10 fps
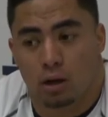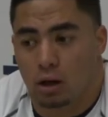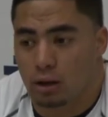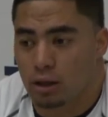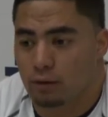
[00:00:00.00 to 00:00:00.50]

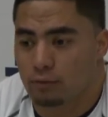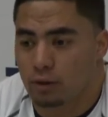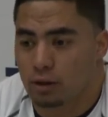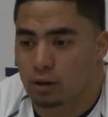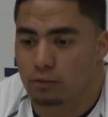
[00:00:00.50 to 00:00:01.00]
Yeah, I'm
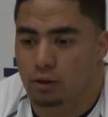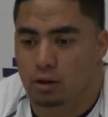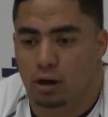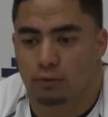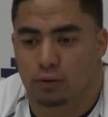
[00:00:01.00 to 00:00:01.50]
very, very
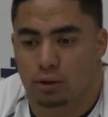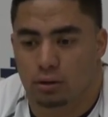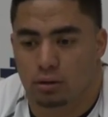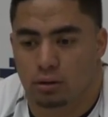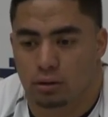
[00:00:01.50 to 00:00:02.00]
confident.
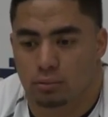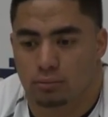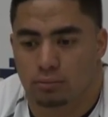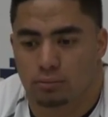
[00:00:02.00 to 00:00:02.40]
And